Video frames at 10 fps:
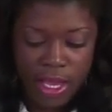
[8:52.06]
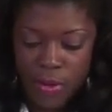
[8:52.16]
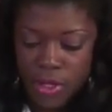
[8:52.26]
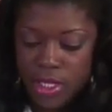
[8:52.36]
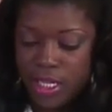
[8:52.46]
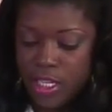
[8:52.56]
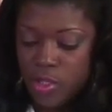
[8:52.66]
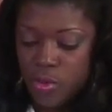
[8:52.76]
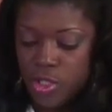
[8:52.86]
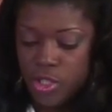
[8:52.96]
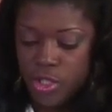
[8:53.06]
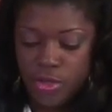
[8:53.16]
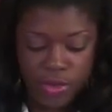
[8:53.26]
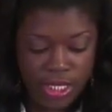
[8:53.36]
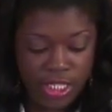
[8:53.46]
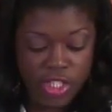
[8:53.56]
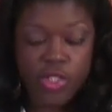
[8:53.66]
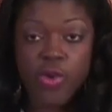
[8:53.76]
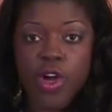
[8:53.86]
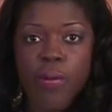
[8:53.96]
And what this will do is
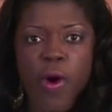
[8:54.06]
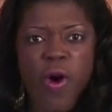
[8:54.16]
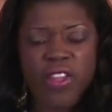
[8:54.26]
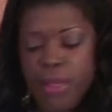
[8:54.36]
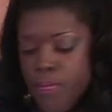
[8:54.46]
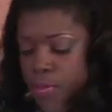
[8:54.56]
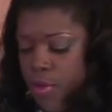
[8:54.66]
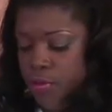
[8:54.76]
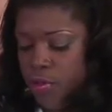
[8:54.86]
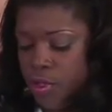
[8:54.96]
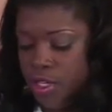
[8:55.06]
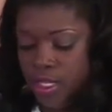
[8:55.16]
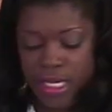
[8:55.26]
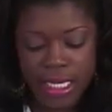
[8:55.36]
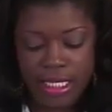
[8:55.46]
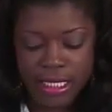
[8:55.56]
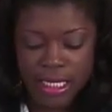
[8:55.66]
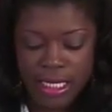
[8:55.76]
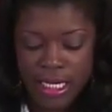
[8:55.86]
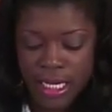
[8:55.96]
soak up all that beautiful goodness
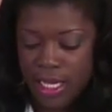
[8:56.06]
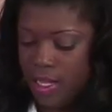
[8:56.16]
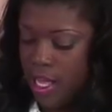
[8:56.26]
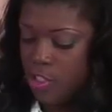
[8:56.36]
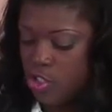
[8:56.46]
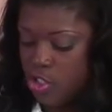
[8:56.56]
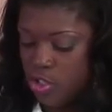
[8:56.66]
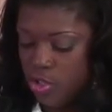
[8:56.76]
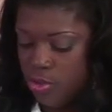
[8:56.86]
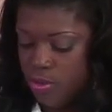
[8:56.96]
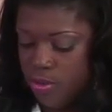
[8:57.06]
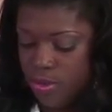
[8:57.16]
in that stew.